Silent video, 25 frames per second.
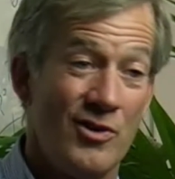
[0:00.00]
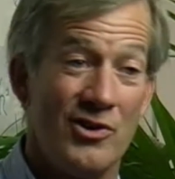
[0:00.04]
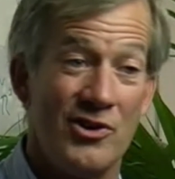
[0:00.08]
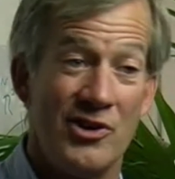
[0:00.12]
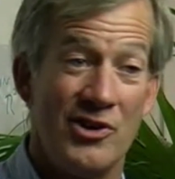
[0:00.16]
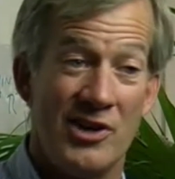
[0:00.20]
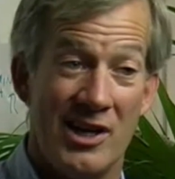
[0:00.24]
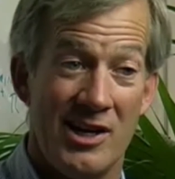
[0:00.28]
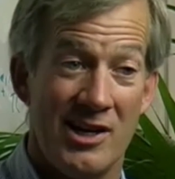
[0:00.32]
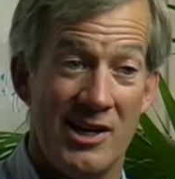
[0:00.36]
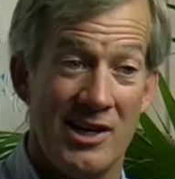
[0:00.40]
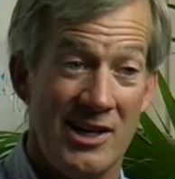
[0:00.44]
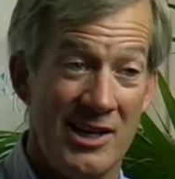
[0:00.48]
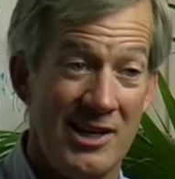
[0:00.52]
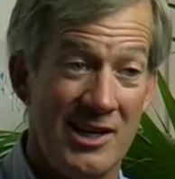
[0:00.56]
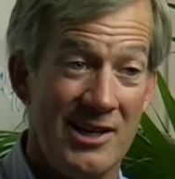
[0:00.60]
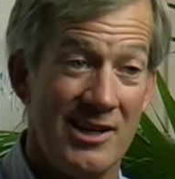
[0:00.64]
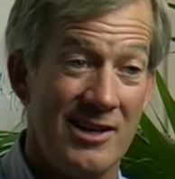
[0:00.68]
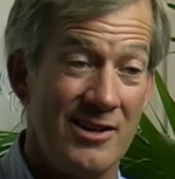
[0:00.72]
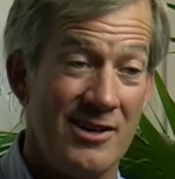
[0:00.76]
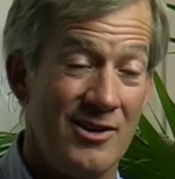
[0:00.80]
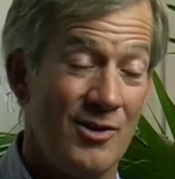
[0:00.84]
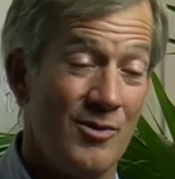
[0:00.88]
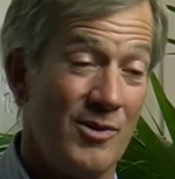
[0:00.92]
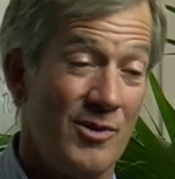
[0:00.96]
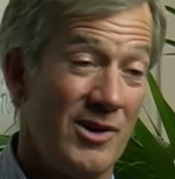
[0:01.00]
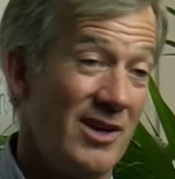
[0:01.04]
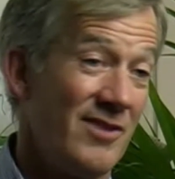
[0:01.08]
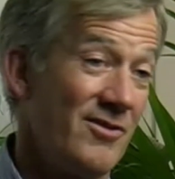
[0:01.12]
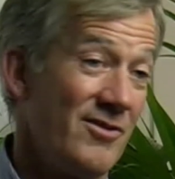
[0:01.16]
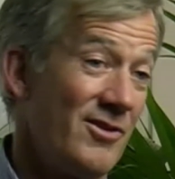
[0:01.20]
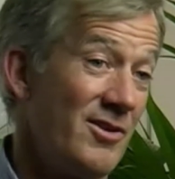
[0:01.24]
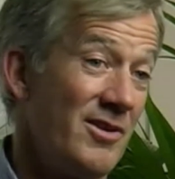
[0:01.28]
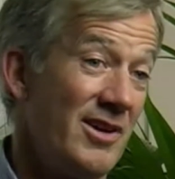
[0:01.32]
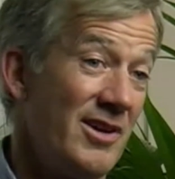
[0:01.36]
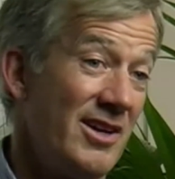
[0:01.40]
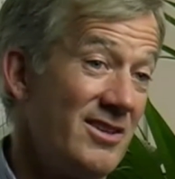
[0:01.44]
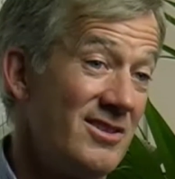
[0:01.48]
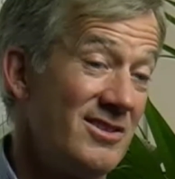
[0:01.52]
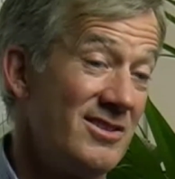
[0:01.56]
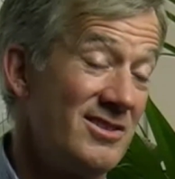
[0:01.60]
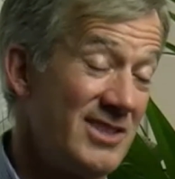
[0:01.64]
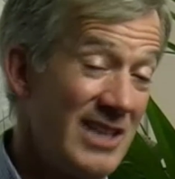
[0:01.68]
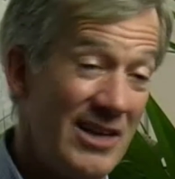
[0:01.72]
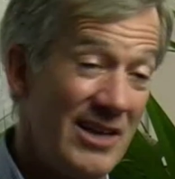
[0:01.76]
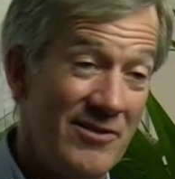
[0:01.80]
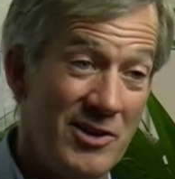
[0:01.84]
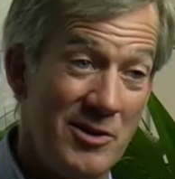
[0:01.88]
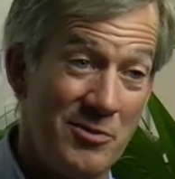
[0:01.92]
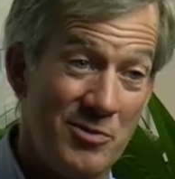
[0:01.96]
you get a hit or whatever, and
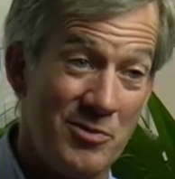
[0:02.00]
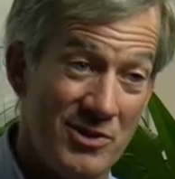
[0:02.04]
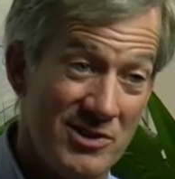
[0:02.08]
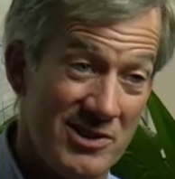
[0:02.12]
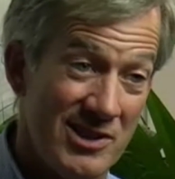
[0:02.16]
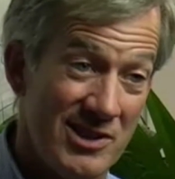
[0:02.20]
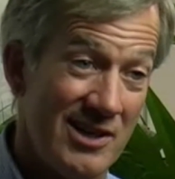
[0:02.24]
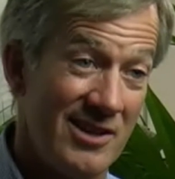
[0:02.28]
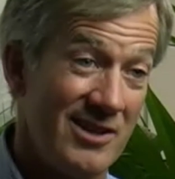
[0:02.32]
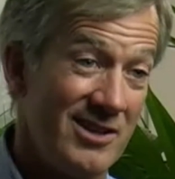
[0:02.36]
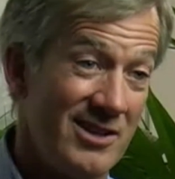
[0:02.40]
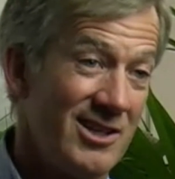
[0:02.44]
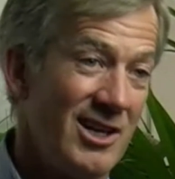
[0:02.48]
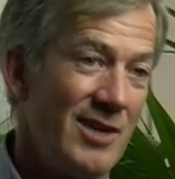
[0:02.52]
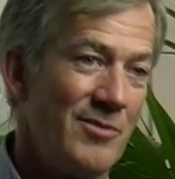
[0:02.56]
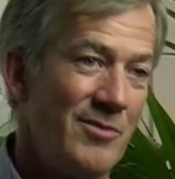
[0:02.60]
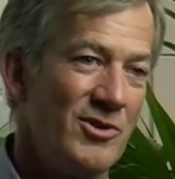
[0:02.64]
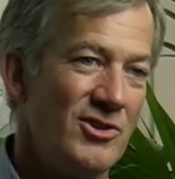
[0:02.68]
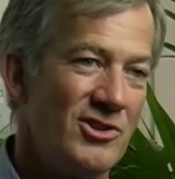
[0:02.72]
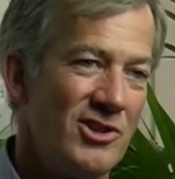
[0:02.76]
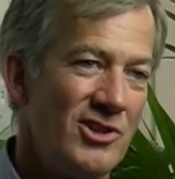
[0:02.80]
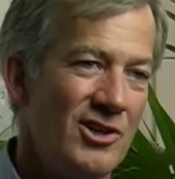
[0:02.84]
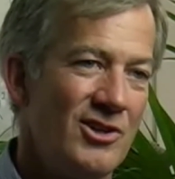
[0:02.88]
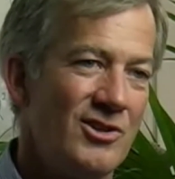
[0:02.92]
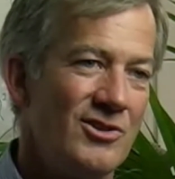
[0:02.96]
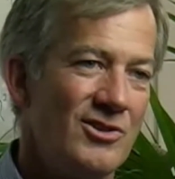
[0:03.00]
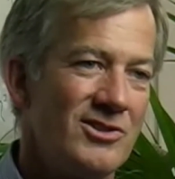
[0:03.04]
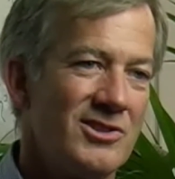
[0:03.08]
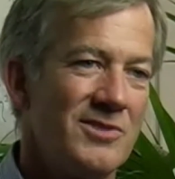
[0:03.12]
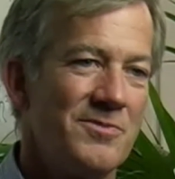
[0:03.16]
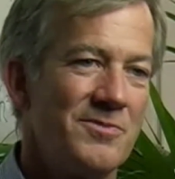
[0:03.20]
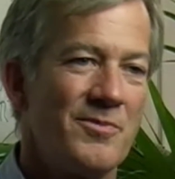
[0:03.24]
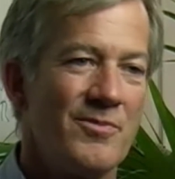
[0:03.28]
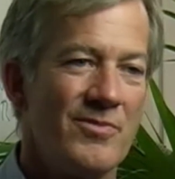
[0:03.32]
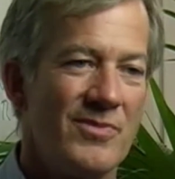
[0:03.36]
70% of the time you don't.